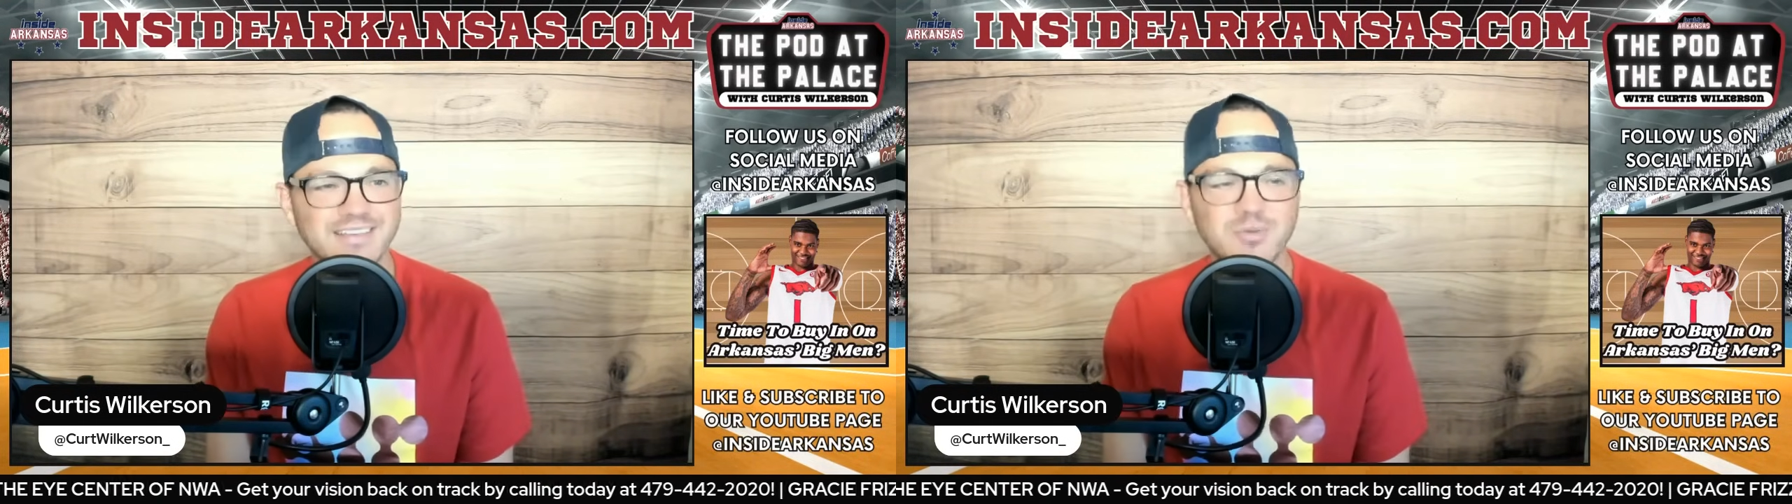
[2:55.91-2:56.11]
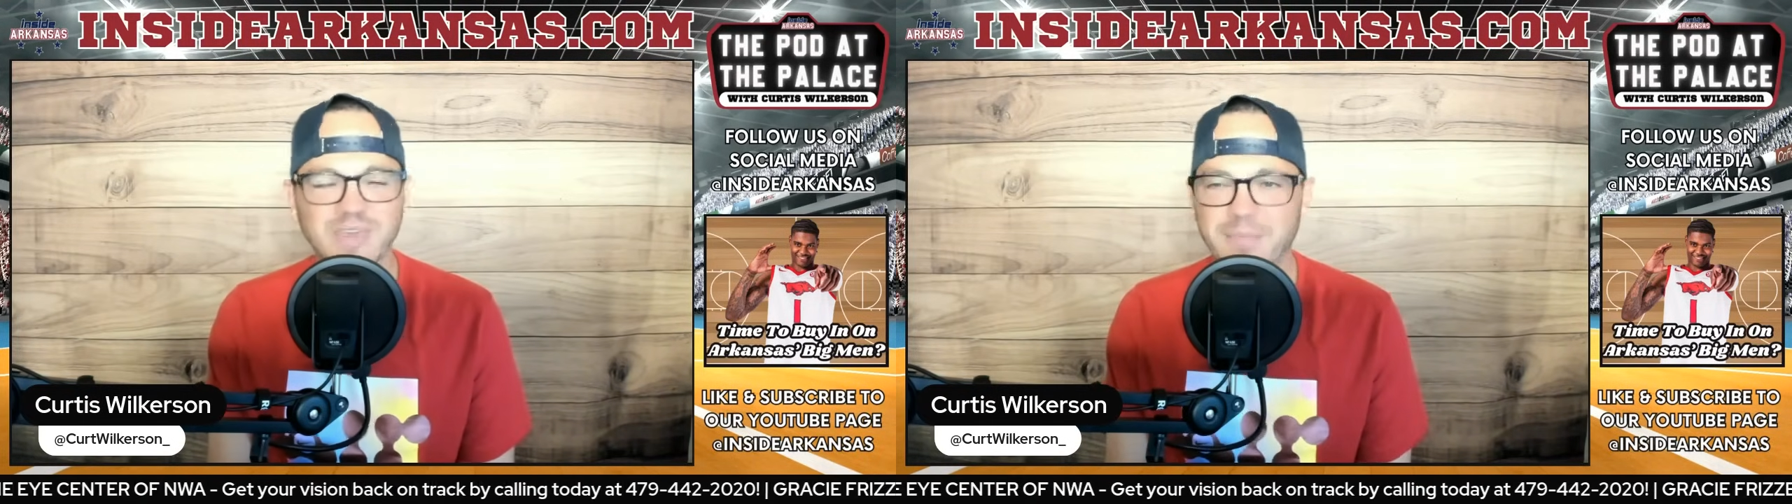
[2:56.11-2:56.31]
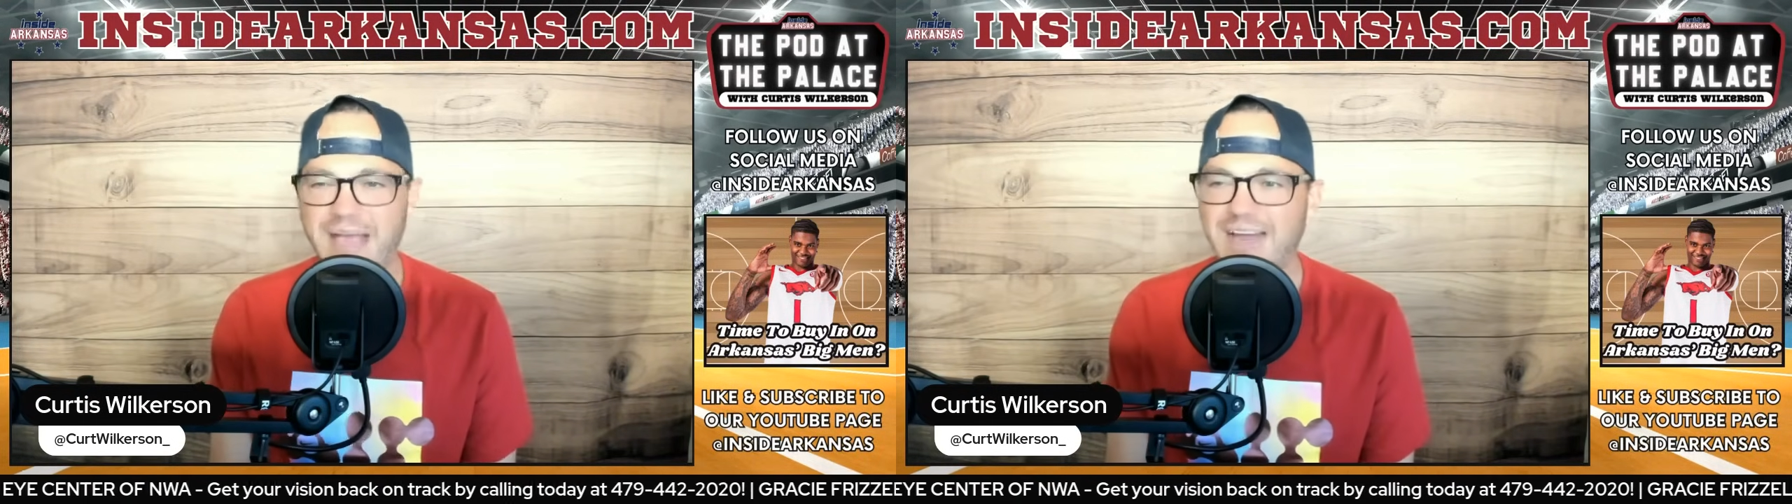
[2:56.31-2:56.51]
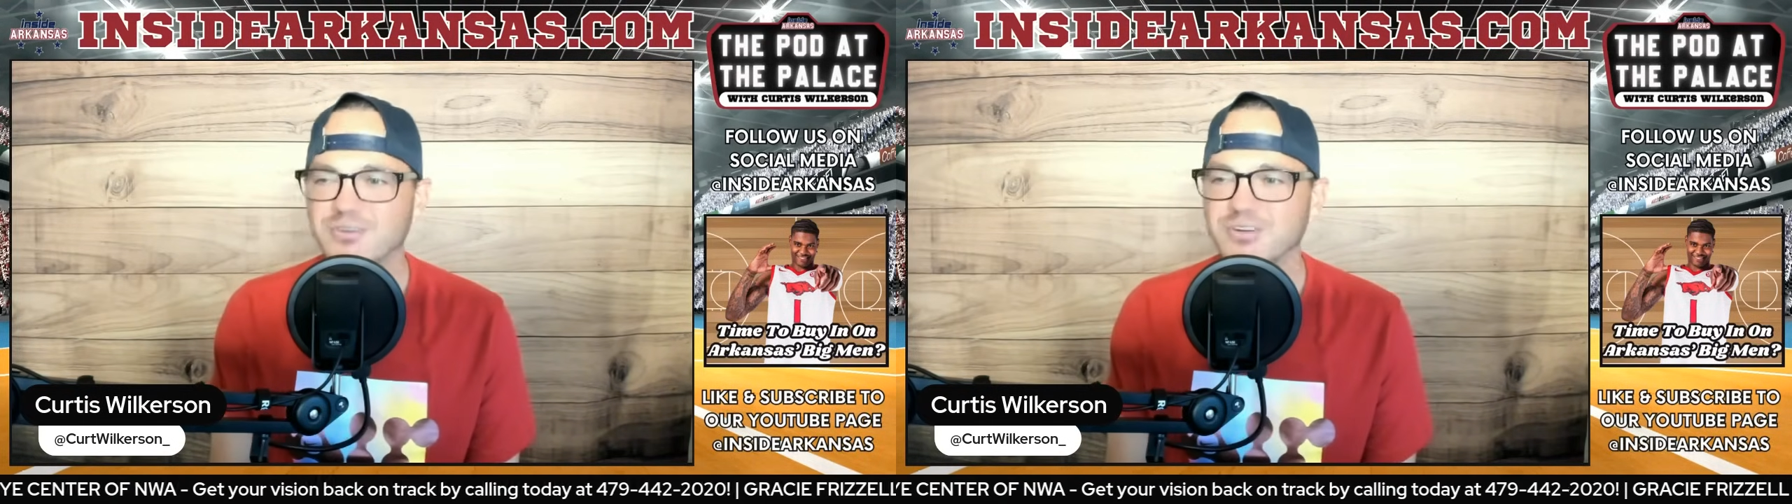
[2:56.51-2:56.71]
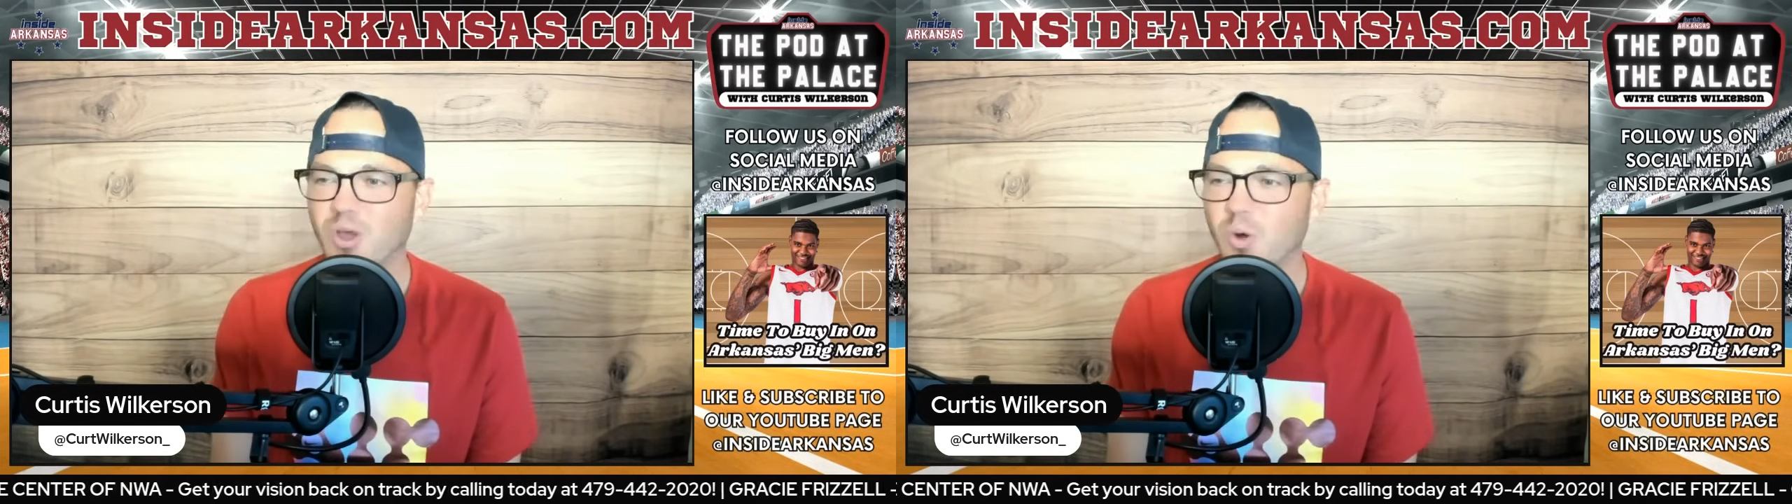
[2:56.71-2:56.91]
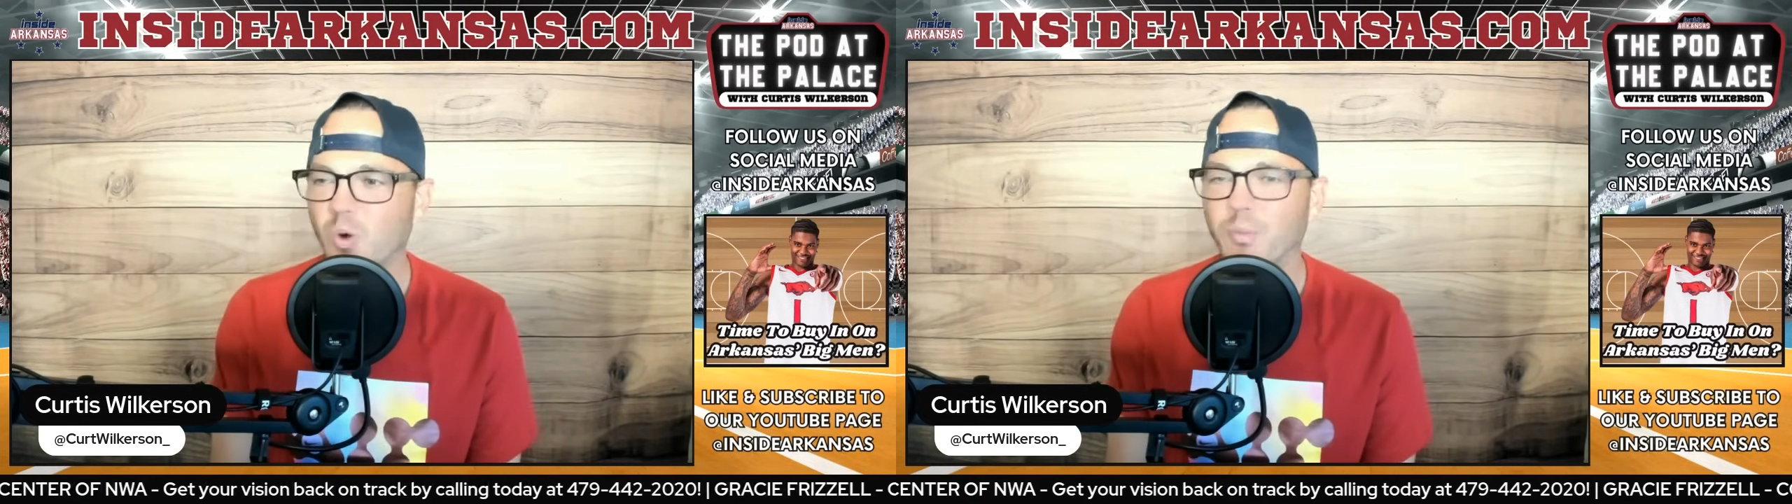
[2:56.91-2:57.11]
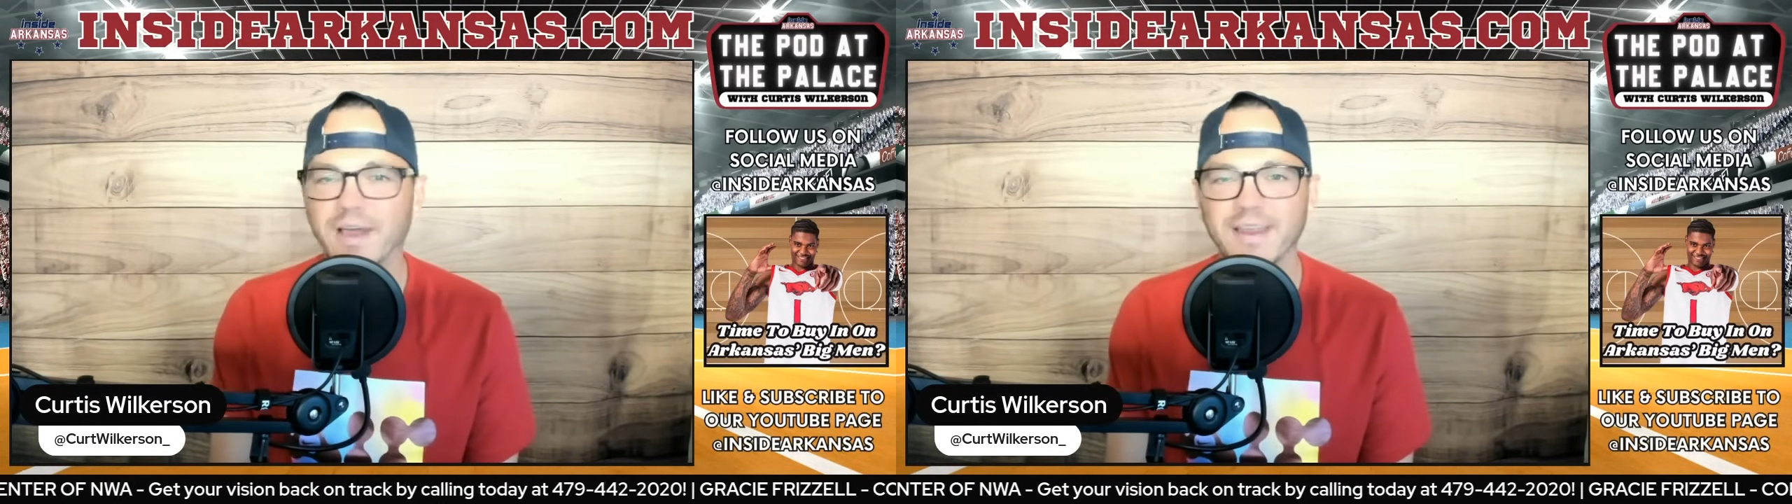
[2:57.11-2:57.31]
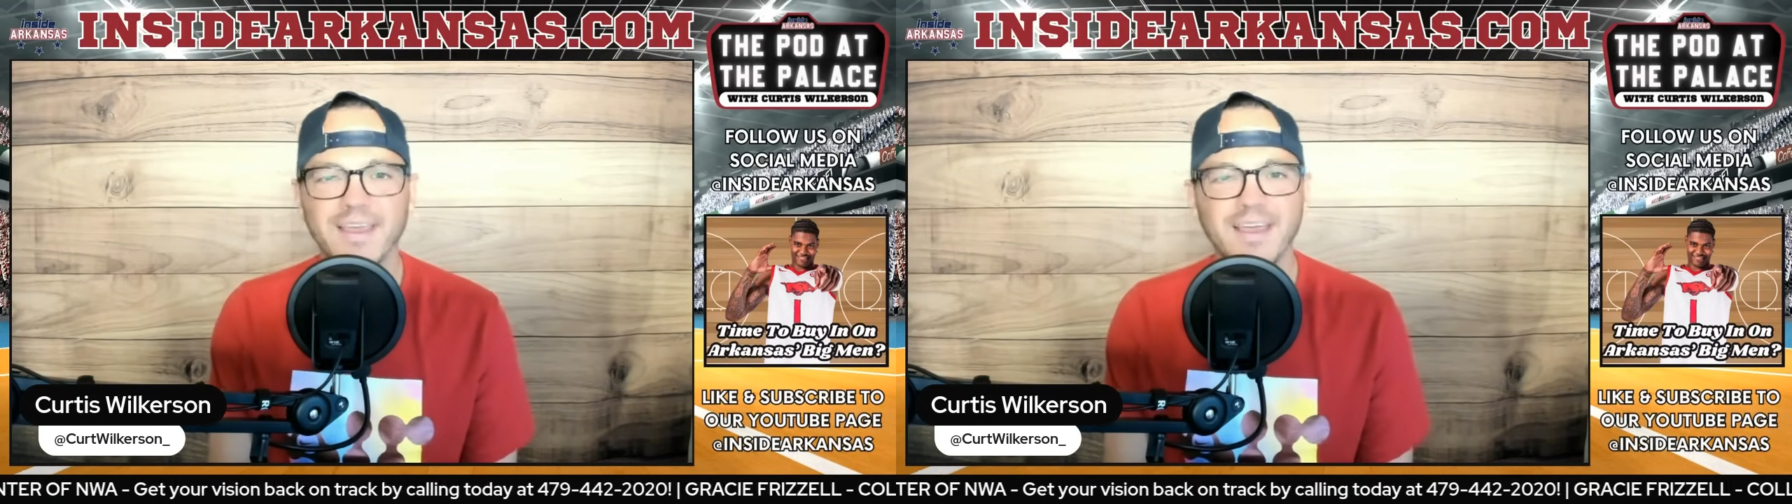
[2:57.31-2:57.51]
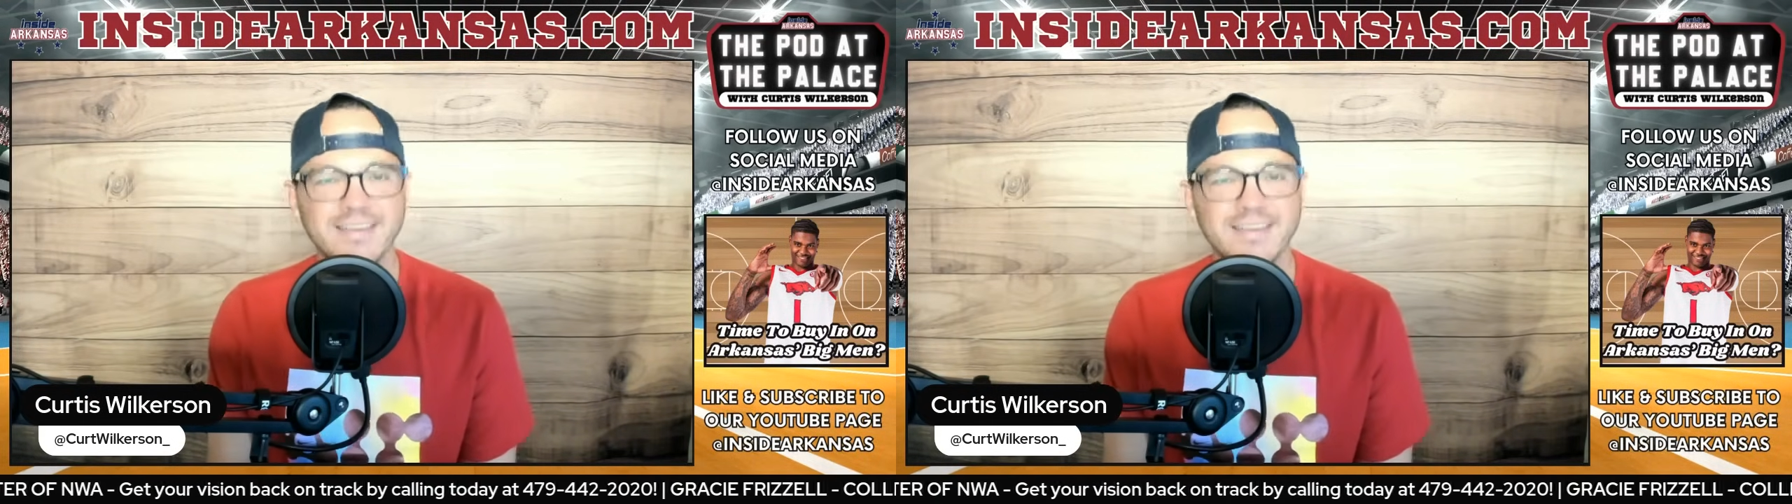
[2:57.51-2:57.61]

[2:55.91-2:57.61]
And do they matter? No, but